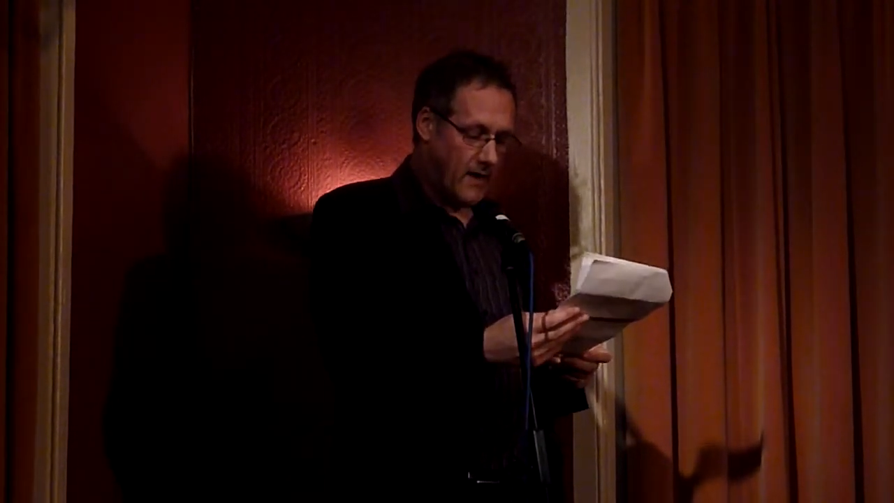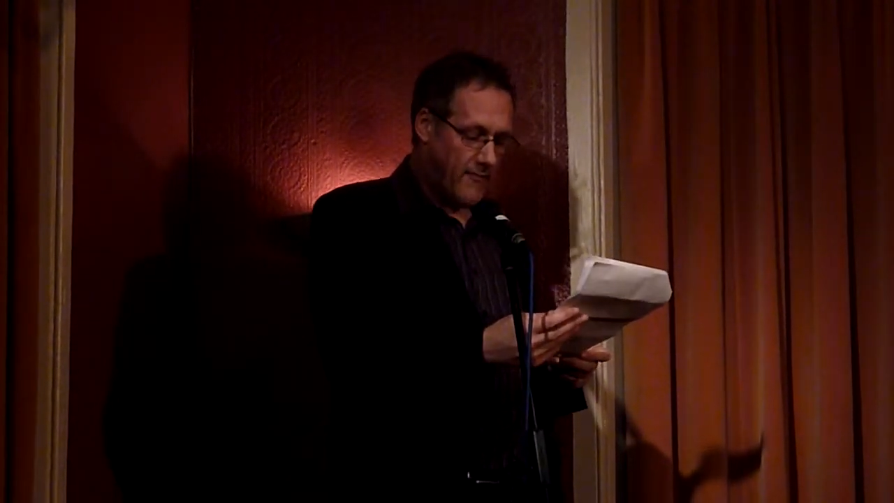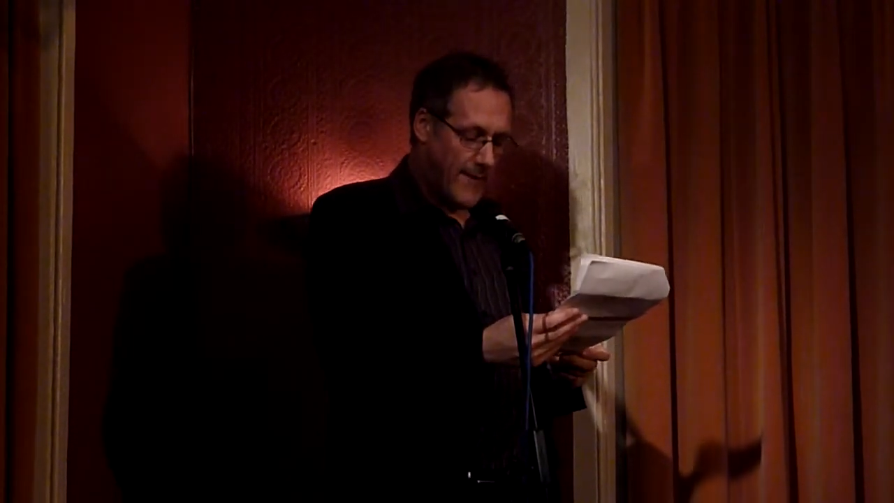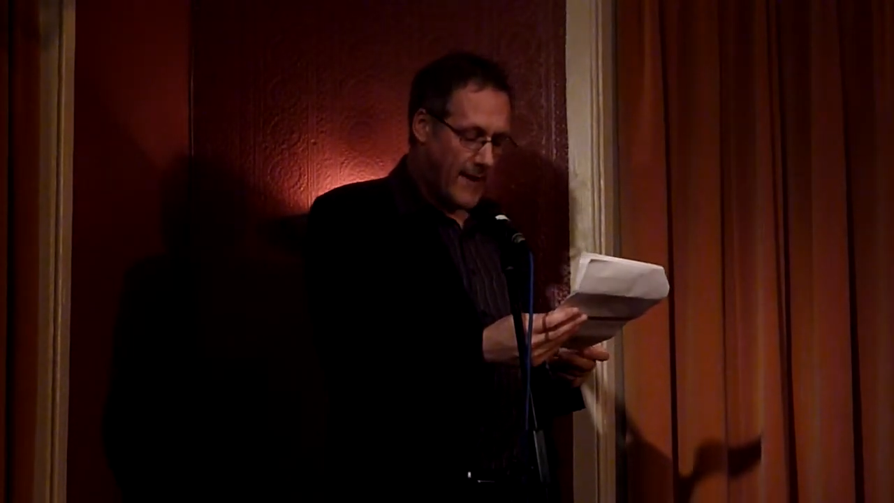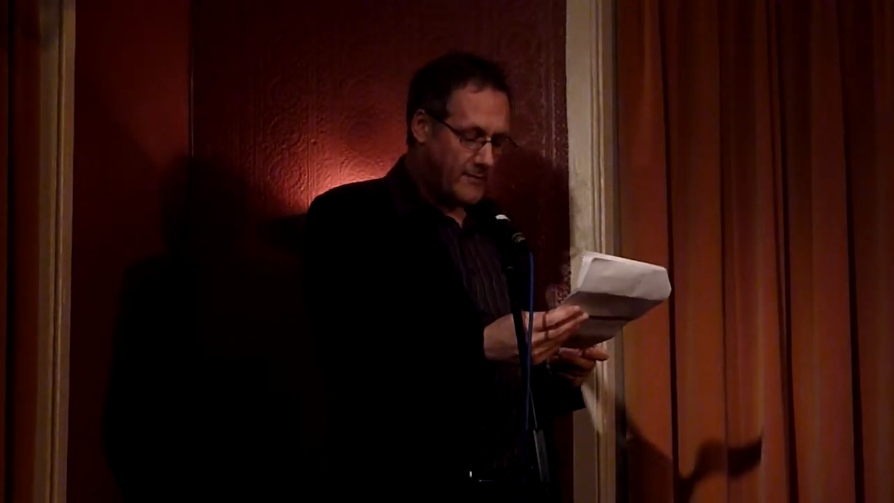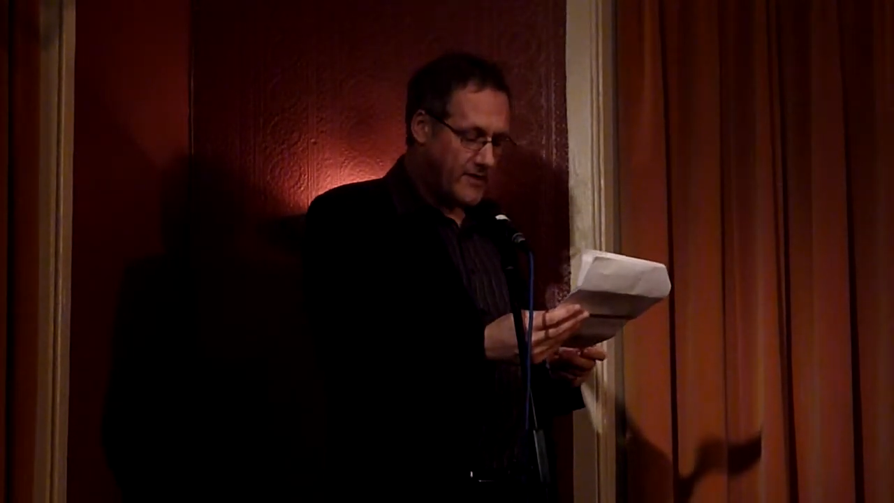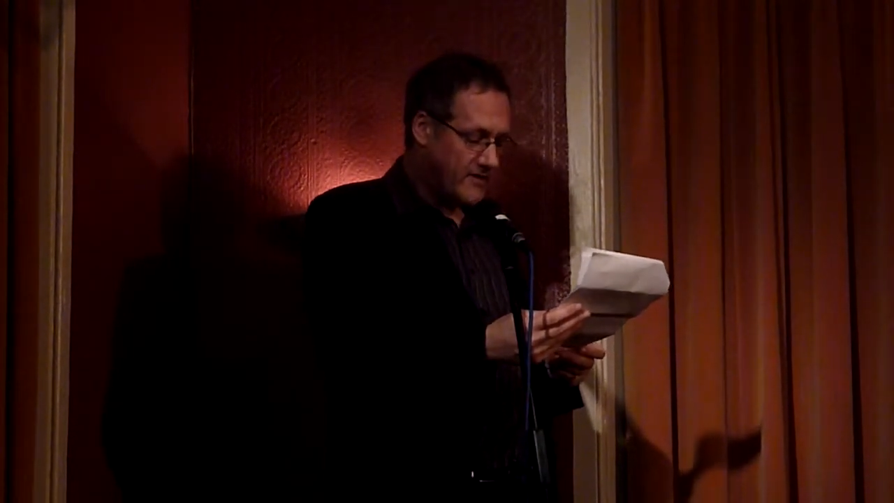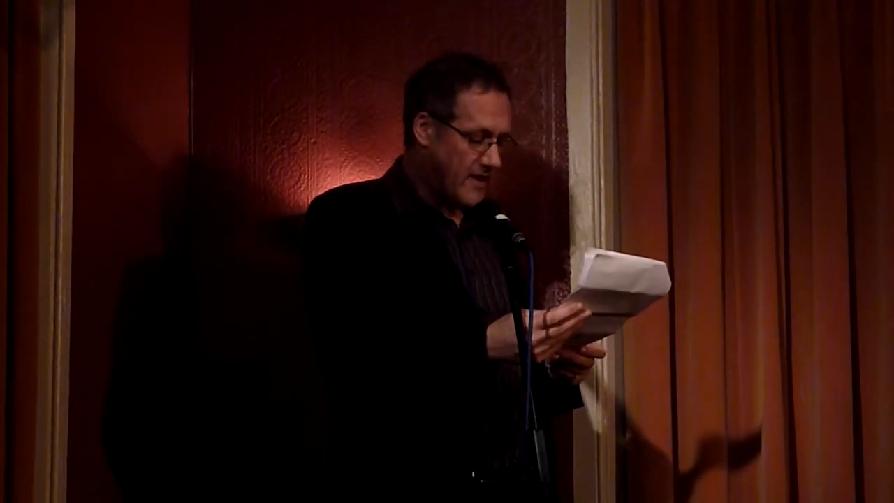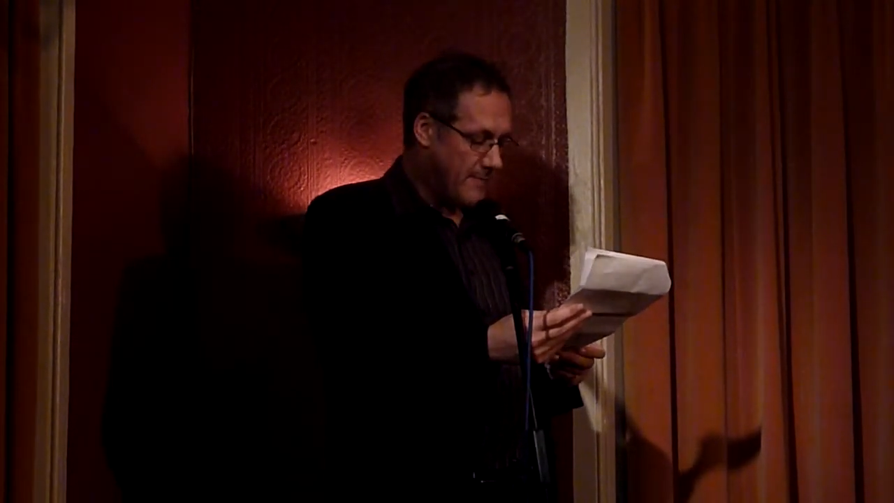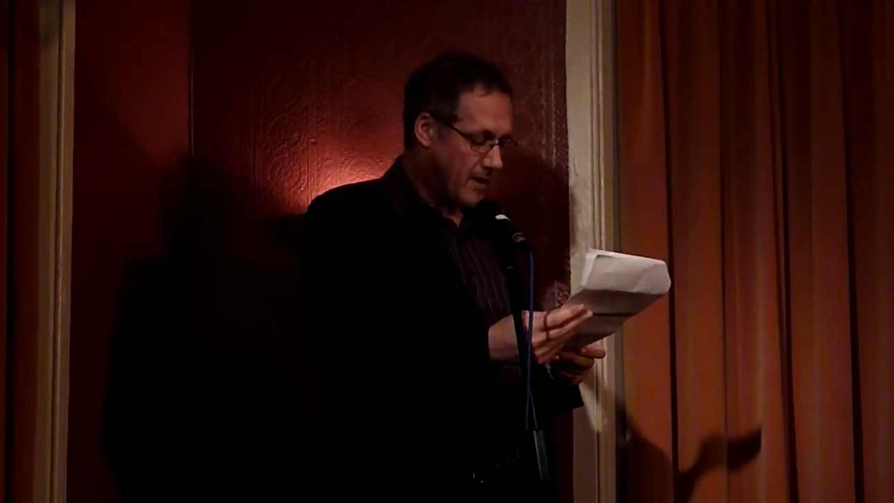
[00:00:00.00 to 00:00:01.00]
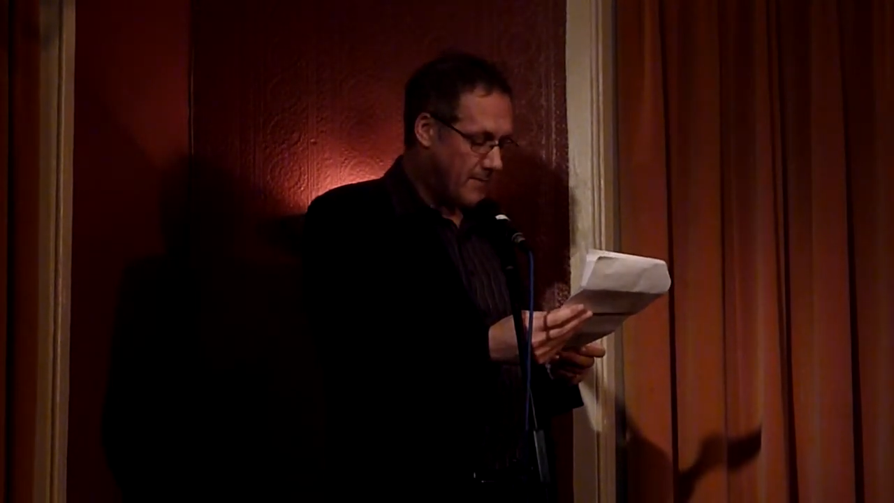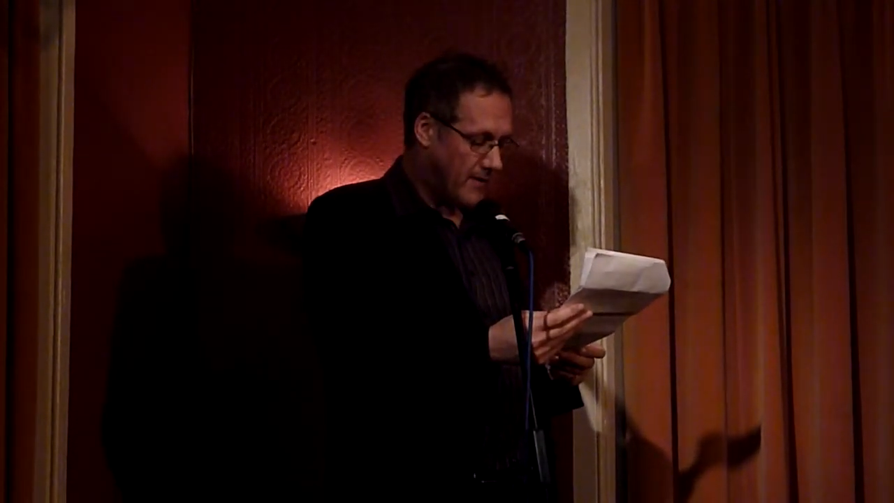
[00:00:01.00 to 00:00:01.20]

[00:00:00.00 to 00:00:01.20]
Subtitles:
over my empty tea mug,